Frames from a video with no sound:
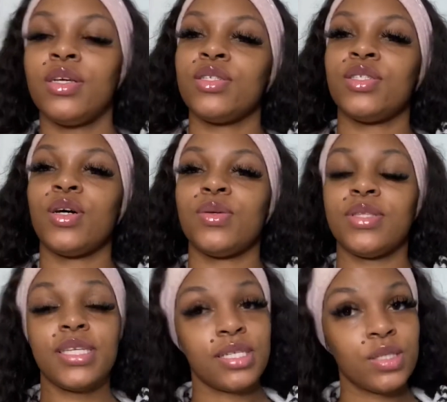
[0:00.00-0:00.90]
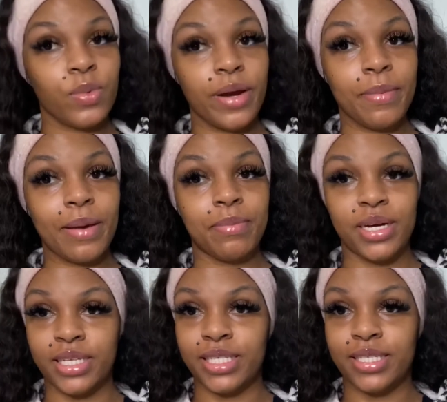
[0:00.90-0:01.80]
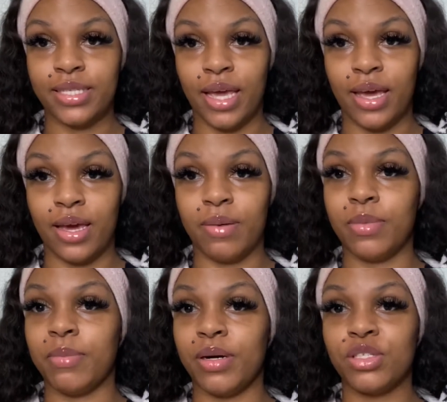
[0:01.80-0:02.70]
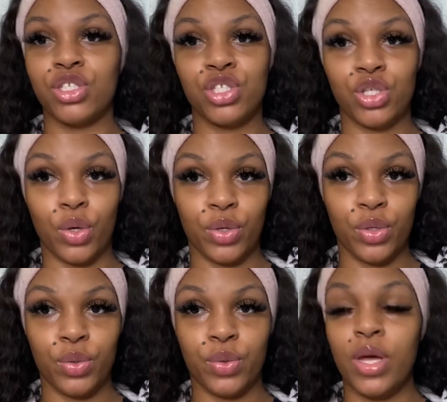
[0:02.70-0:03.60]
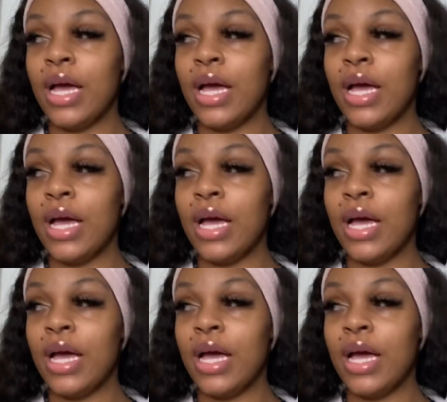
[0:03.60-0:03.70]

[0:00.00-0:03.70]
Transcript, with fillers: So this is where my bunnies stay. I'm about to show you.